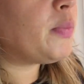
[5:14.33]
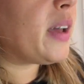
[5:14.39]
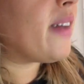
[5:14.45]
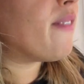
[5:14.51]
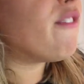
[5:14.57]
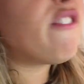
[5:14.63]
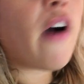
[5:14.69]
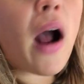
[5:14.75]

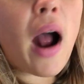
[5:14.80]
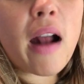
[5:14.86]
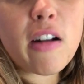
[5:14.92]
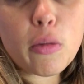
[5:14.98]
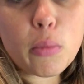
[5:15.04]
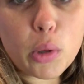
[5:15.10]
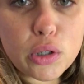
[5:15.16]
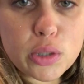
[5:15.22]

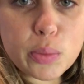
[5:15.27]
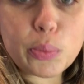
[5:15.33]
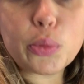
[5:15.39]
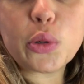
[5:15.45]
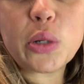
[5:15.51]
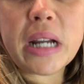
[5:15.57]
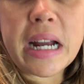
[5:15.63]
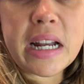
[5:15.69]
environment,
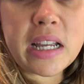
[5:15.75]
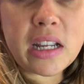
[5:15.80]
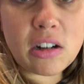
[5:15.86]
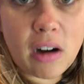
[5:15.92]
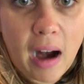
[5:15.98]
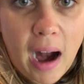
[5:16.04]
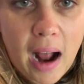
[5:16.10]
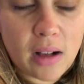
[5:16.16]

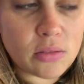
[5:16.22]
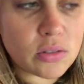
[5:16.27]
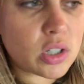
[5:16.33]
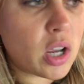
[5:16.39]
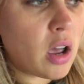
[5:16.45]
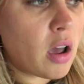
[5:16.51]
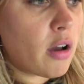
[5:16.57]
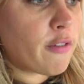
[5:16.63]
breeding ground